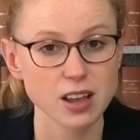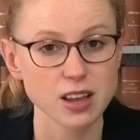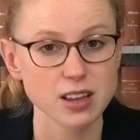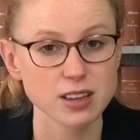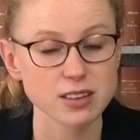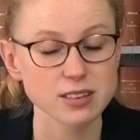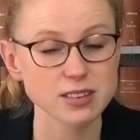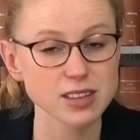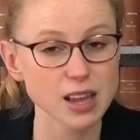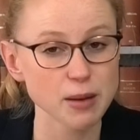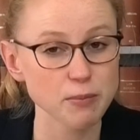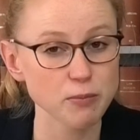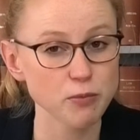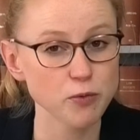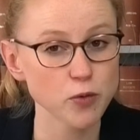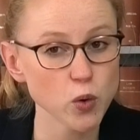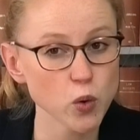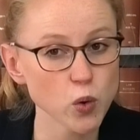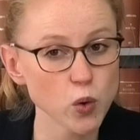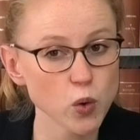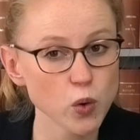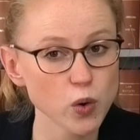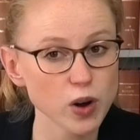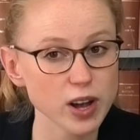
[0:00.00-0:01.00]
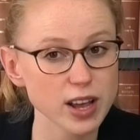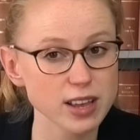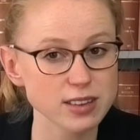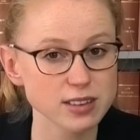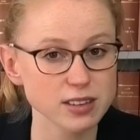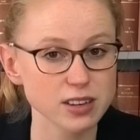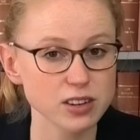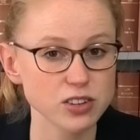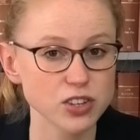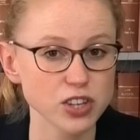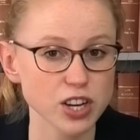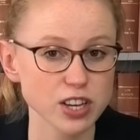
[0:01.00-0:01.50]
Step 4 is
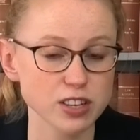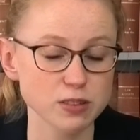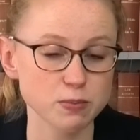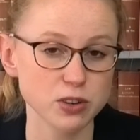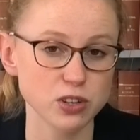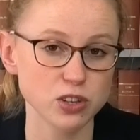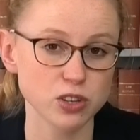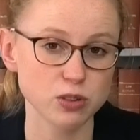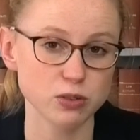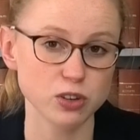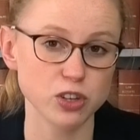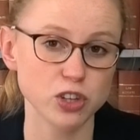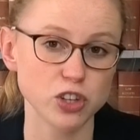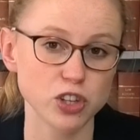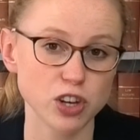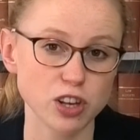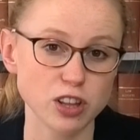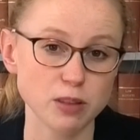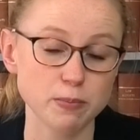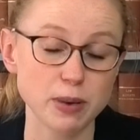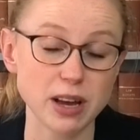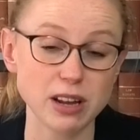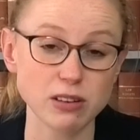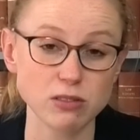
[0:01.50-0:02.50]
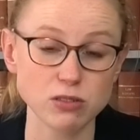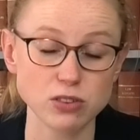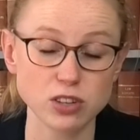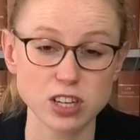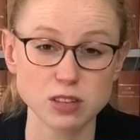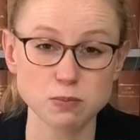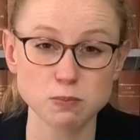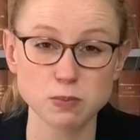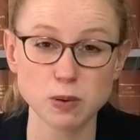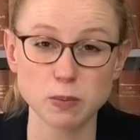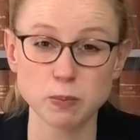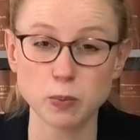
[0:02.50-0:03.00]
an adjustment to ensure the penalty
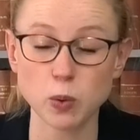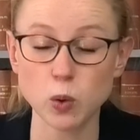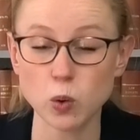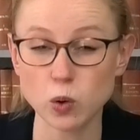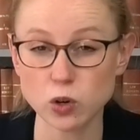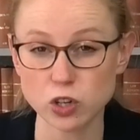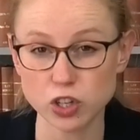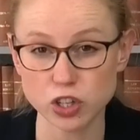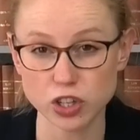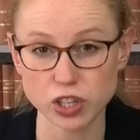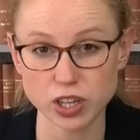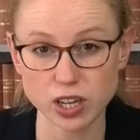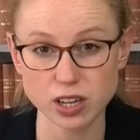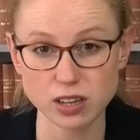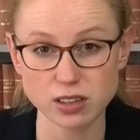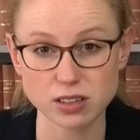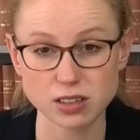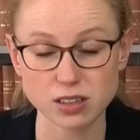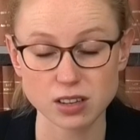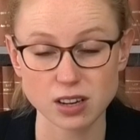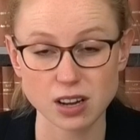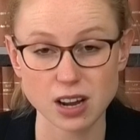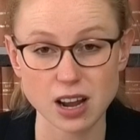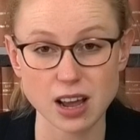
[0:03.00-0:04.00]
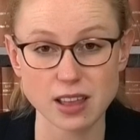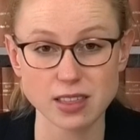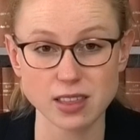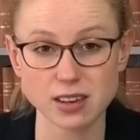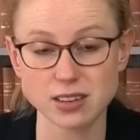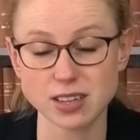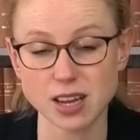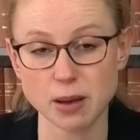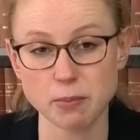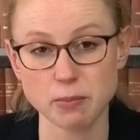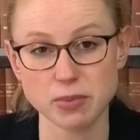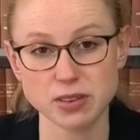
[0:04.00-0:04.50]
is proportionate and the
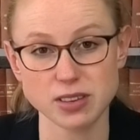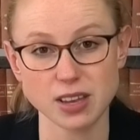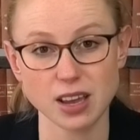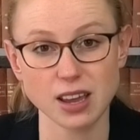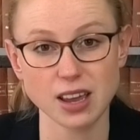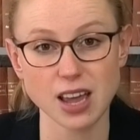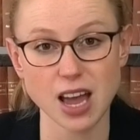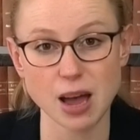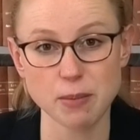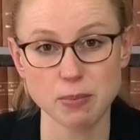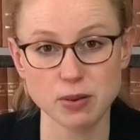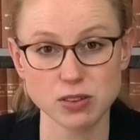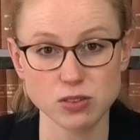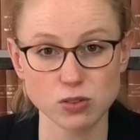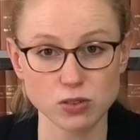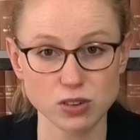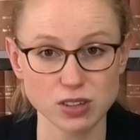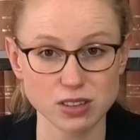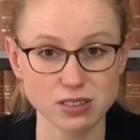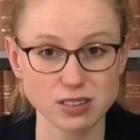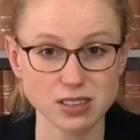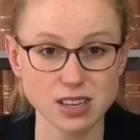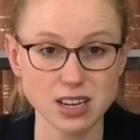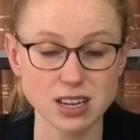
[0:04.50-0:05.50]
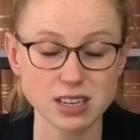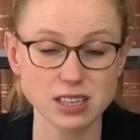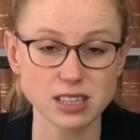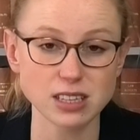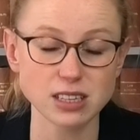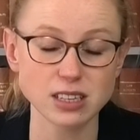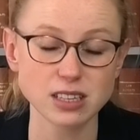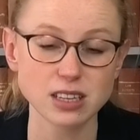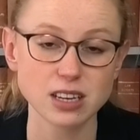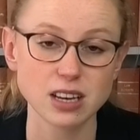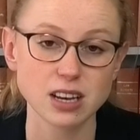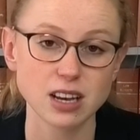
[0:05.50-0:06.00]
10% cap is not
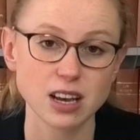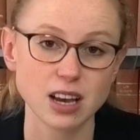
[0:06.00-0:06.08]
exceeded.